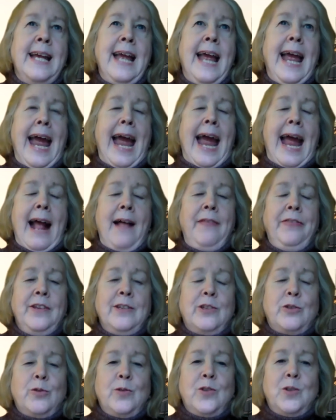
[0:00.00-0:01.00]
had
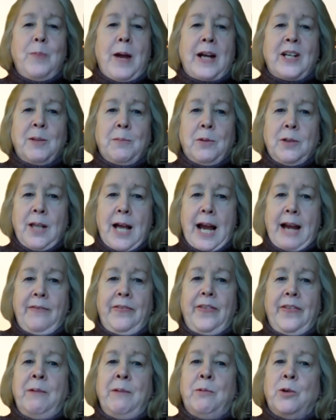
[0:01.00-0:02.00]
this respectable life.
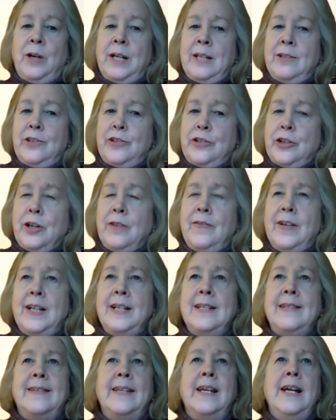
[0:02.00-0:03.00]
They were in
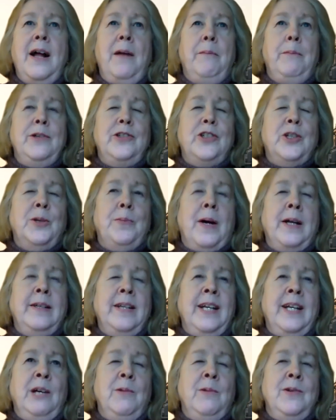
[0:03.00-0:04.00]
service. Mr.
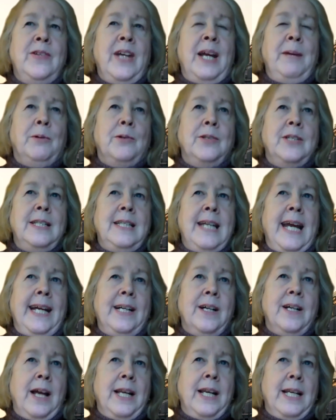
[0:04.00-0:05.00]
Bunting was able to take
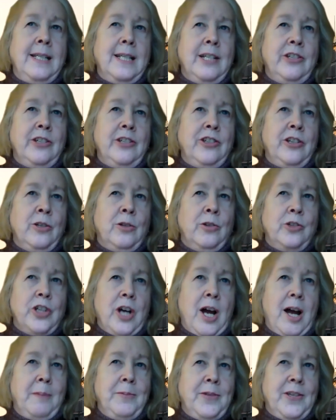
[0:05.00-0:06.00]
on additional
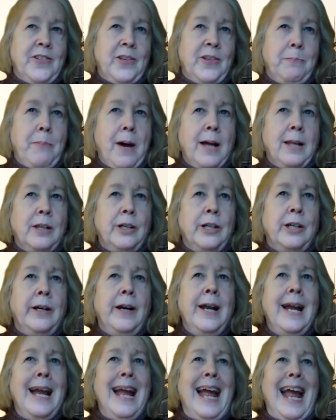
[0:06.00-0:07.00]
jobs as a butler,
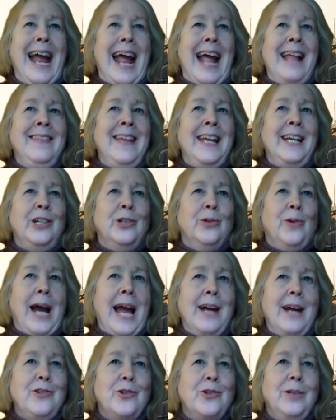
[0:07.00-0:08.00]
and then
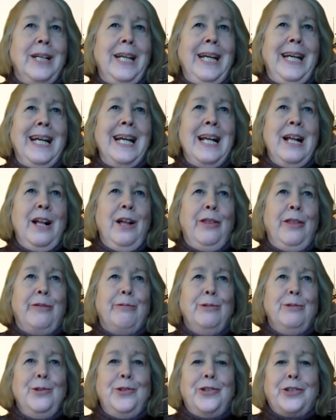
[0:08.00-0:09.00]
gradually
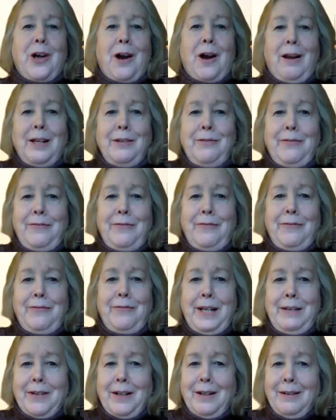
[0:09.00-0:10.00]
through scarlet
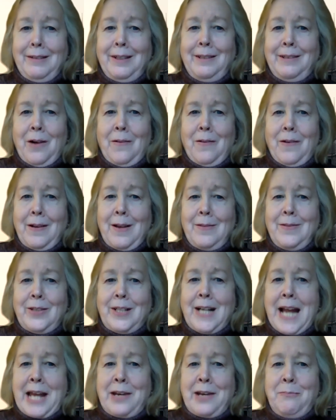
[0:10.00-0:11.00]
fever,
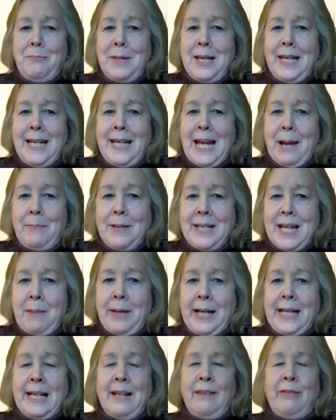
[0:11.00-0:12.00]
kind of mini
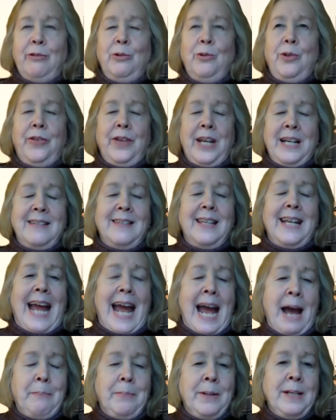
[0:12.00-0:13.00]
epidemic, and through things that
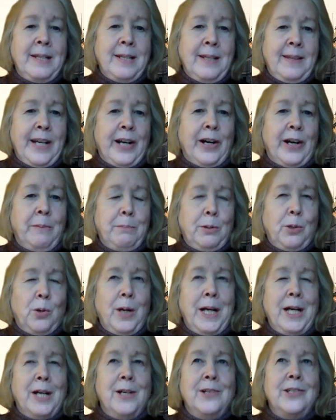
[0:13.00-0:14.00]
happened to their
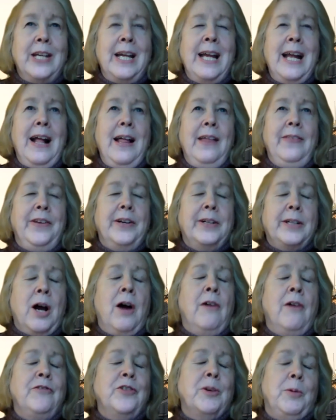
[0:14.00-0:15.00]
employers, their
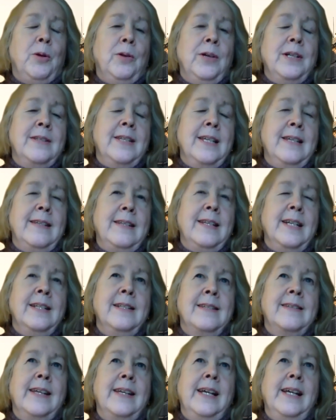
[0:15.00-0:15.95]
comfortable existence